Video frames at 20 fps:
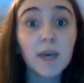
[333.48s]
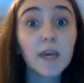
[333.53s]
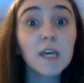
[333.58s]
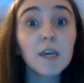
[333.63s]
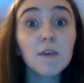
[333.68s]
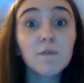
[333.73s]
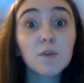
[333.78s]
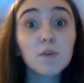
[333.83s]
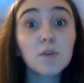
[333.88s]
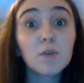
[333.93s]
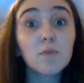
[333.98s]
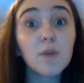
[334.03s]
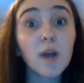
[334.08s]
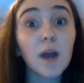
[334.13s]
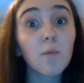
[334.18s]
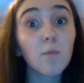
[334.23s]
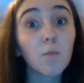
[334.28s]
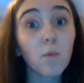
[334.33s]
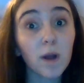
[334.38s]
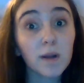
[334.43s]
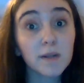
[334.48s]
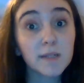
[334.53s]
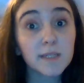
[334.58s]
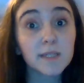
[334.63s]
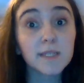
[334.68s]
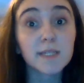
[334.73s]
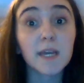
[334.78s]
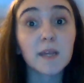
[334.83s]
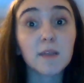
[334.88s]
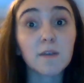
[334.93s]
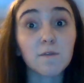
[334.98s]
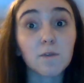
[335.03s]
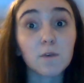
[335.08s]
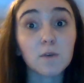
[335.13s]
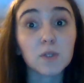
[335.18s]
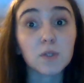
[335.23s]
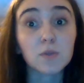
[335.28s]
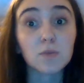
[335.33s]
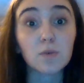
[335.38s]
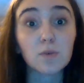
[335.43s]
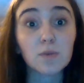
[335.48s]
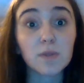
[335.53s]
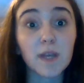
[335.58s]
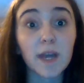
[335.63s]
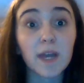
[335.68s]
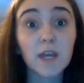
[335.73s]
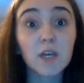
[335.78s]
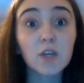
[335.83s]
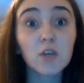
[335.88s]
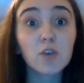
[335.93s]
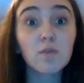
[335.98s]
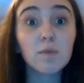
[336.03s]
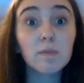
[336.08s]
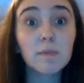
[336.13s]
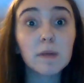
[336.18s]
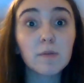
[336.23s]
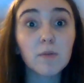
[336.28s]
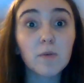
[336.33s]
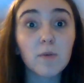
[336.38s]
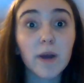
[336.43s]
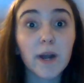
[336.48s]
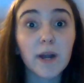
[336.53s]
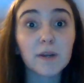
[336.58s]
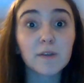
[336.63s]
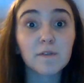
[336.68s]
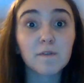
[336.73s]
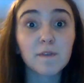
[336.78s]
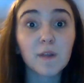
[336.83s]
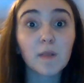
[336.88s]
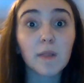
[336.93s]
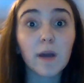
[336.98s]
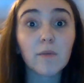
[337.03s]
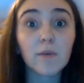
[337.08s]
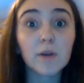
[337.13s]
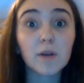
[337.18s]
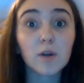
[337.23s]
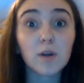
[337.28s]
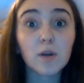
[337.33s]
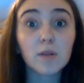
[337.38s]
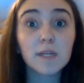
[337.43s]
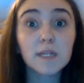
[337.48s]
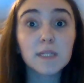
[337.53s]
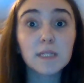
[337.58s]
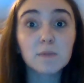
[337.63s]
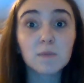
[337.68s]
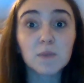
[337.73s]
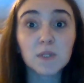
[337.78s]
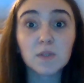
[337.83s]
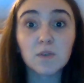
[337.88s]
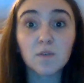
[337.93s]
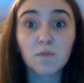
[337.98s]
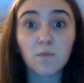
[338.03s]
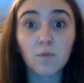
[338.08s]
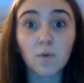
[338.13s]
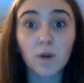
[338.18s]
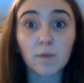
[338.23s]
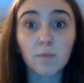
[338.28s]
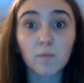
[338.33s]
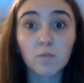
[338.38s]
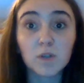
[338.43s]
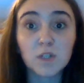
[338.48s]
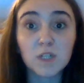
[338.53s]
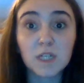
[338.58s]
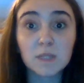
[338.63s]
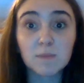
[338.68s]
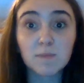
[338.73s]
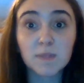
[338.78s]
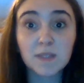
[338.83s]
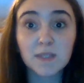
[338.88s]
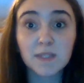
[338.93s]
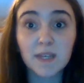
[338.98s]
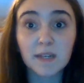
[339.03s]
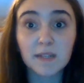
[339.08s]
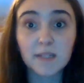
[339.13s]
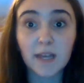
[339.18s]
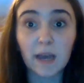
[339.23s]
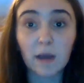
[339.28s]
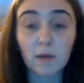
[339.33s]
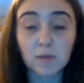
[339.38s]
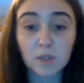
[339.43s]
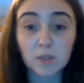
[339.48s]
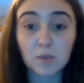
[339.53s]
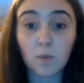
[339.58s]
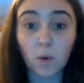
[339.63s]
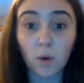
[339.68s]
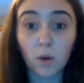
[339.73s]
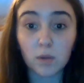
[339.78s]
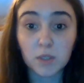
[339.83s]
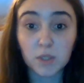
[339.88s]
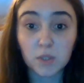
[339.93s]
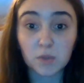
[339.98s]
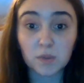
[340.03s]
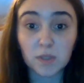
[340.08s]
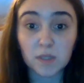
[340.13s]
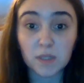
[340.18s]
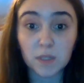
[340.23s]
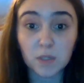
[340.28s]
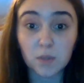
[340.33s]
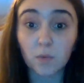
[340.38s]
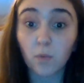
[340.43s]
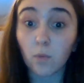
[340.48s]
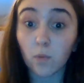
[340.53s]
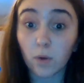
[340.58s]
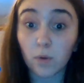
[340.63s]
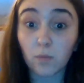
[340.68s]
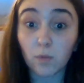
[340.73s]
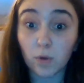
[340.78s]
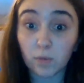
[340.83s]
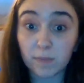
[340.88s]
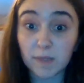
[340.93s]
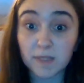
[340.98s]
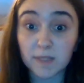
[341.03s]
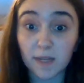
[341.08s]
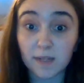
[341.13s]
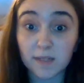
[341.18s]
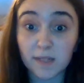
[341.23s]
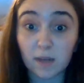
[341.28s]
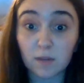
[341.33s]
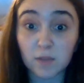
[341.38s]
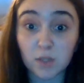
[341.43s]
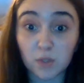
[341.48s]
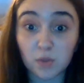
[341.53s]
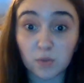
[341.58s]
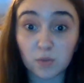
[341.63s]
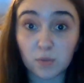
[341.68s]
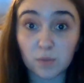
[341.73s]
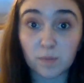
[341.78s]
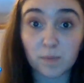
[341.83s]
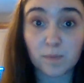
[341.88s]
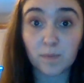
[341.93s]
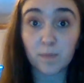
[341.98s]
If you do not want to stay the full school day, you will be required to fill out an early dismissal form, which has been sent out to all students, or will be sent out soon.